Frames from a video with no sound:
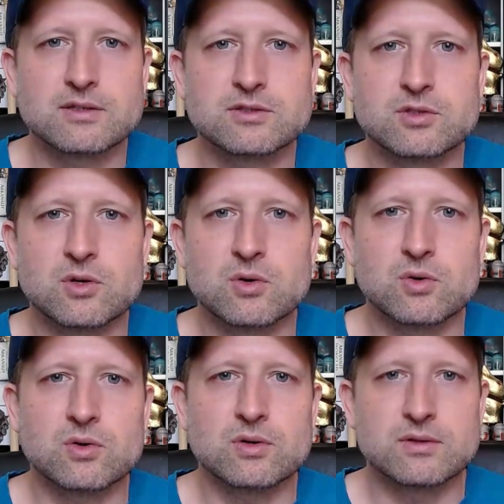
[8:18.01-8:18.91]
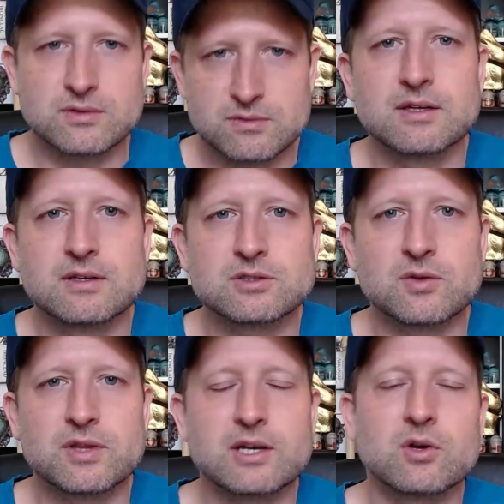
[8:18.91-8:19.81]
So
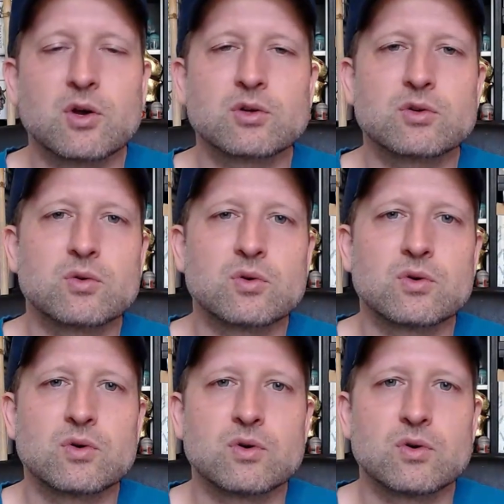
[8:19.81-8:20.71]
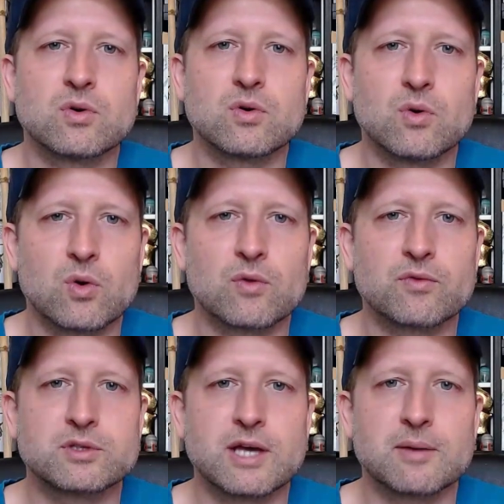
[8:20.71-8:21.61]
that not all of
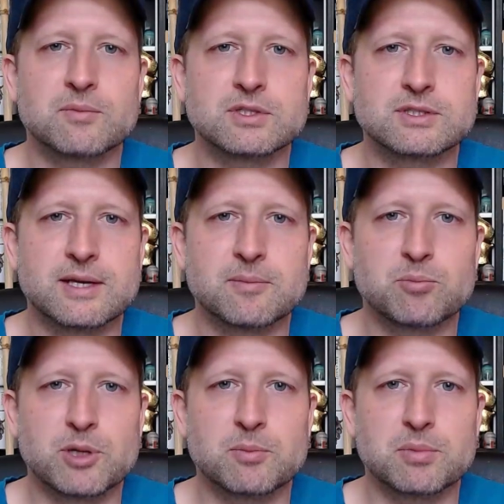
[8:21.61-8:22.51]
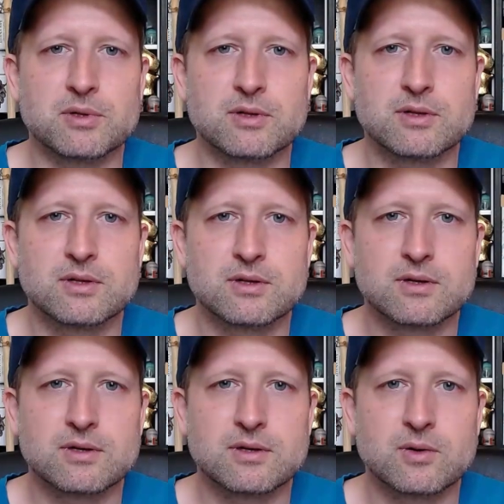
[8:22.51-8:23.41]
the time the same people
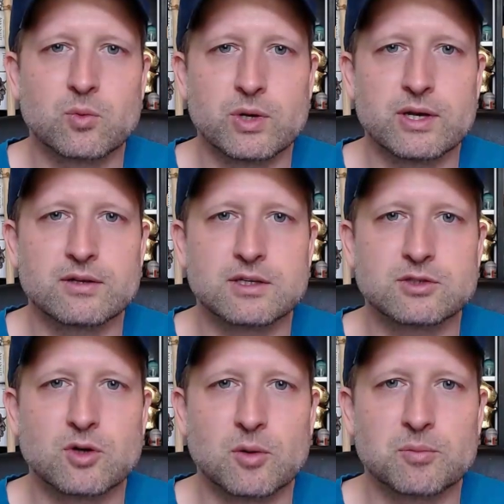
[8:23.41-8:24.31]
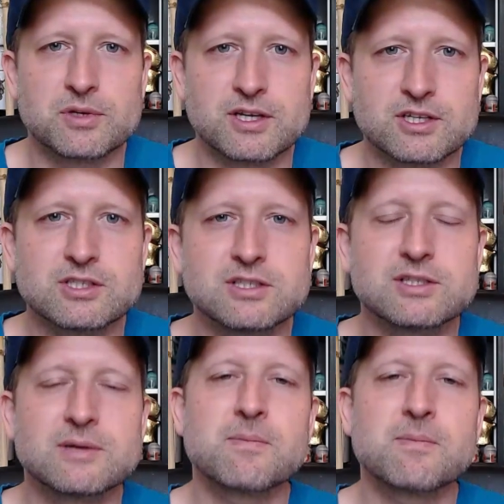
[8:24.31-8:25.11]
win these competitions.